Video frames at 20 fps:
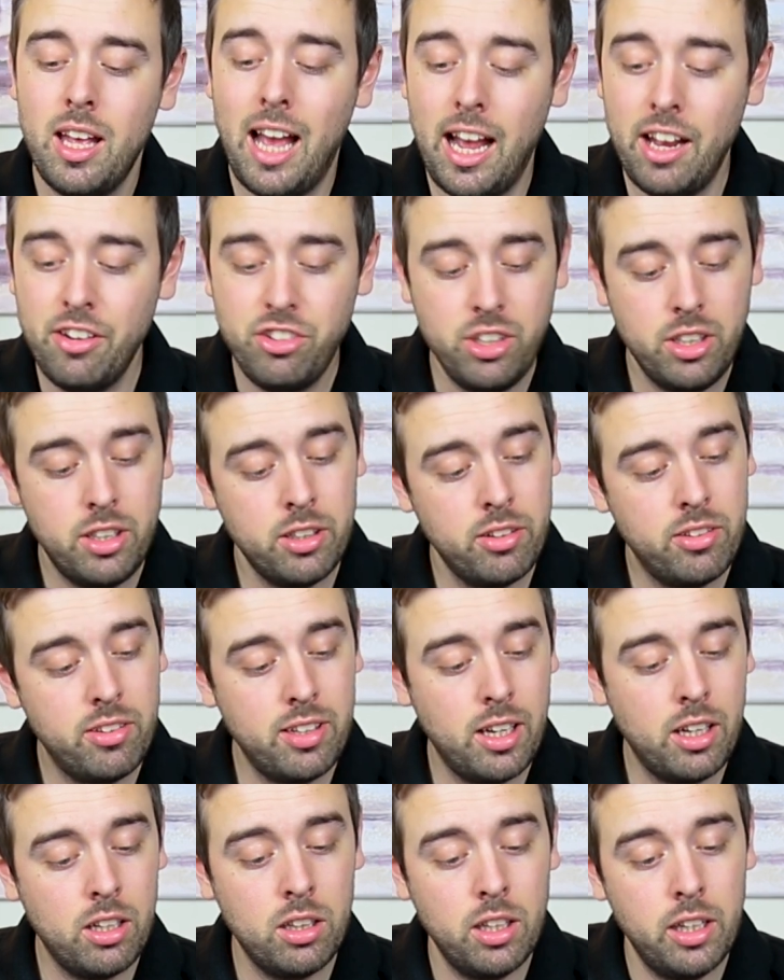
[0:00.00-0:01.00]
As you can
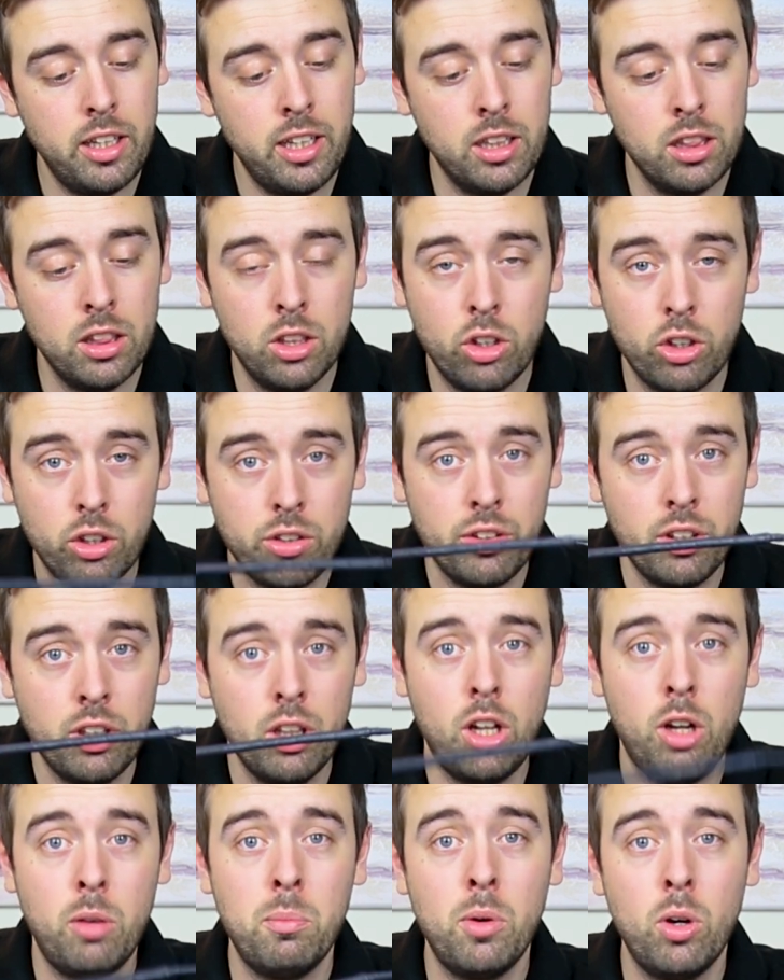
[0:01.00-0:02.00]
tell, it looks a
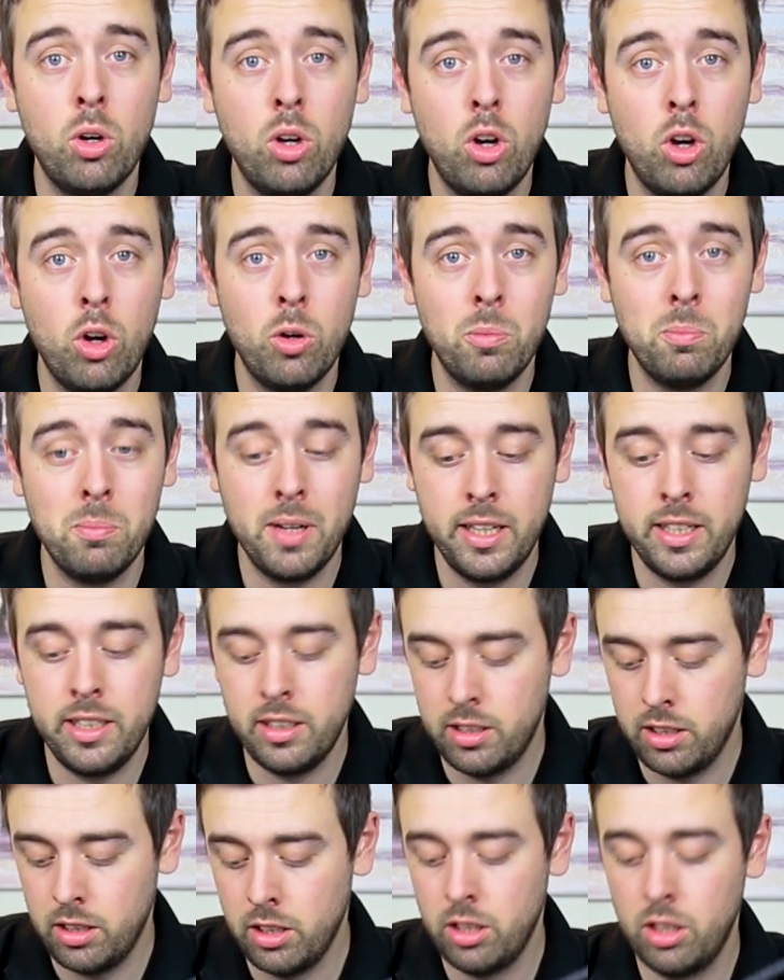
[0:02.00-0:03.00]
lot more
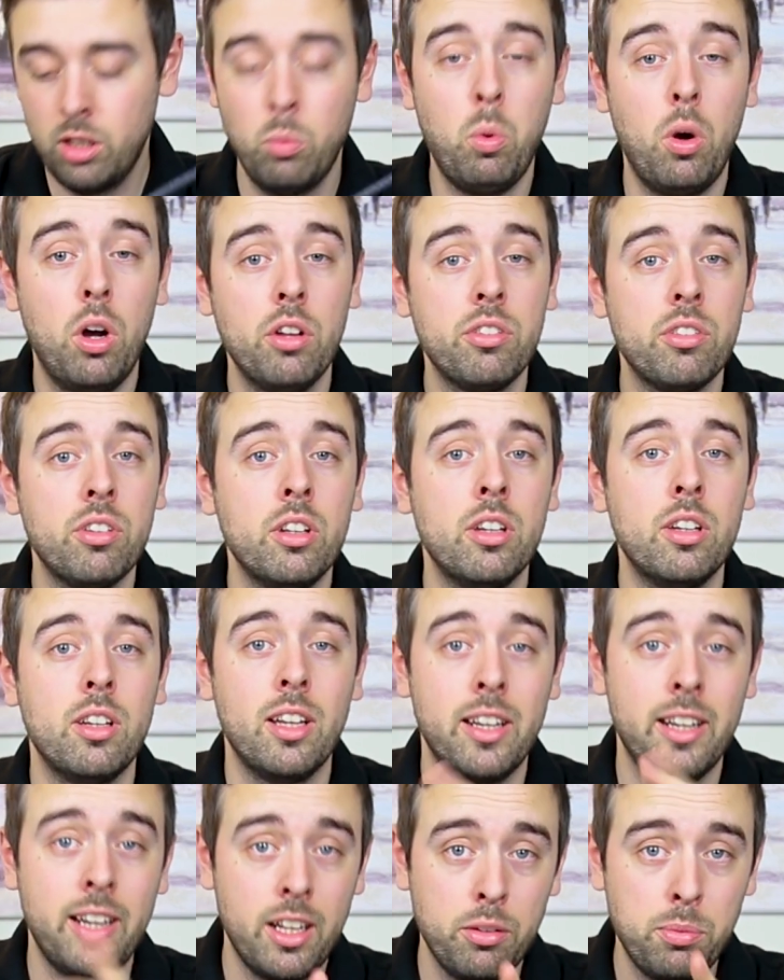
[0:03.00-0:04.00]
homemade than the Watson,
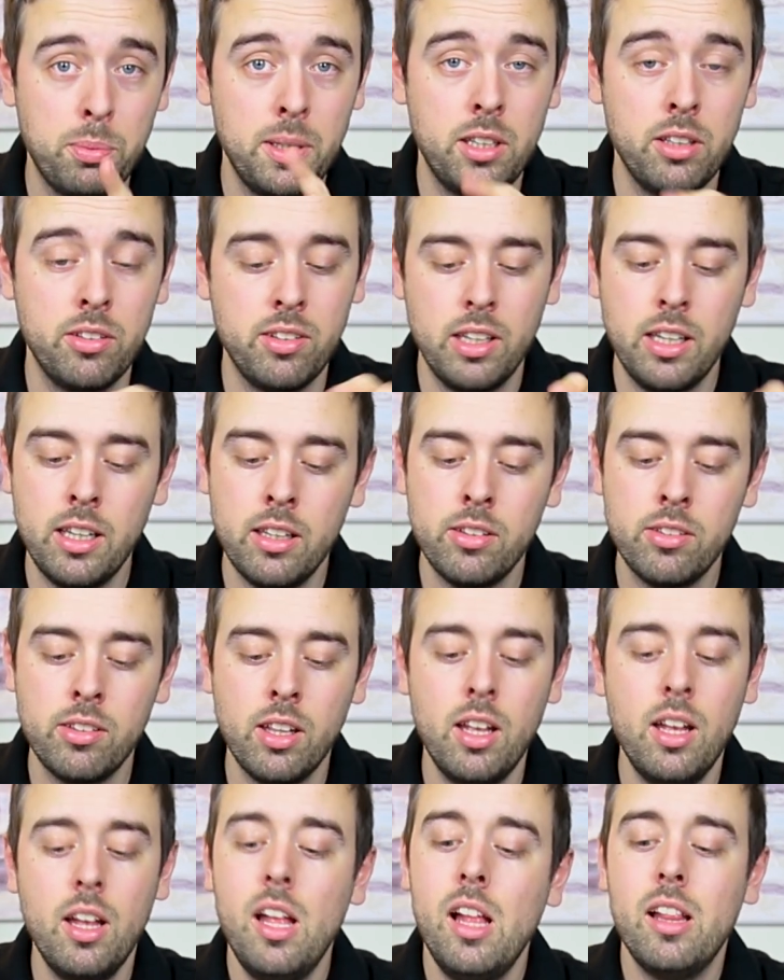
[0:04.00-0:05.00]
and that's because it is.
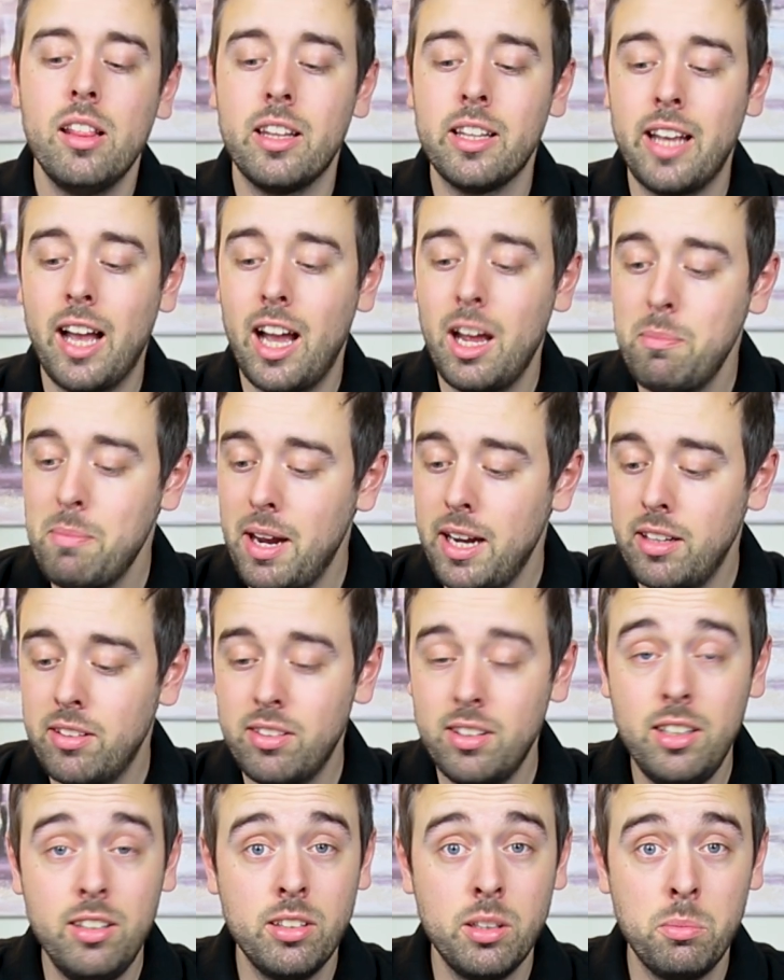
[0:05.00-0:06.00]
The guy makes
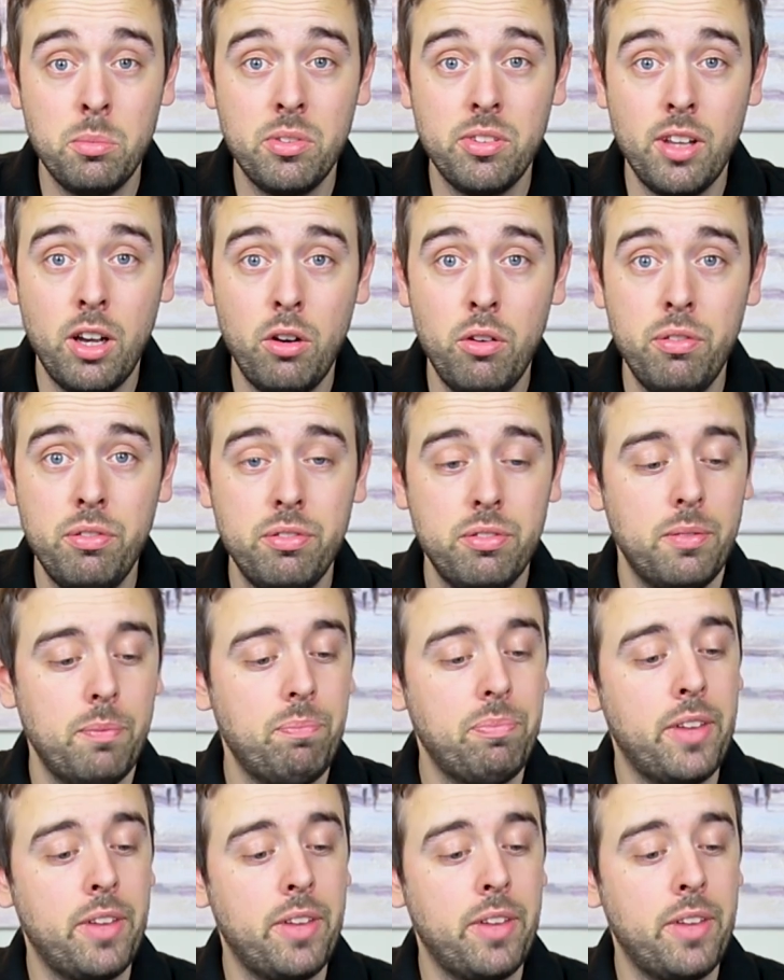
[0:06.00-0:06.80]
these himself.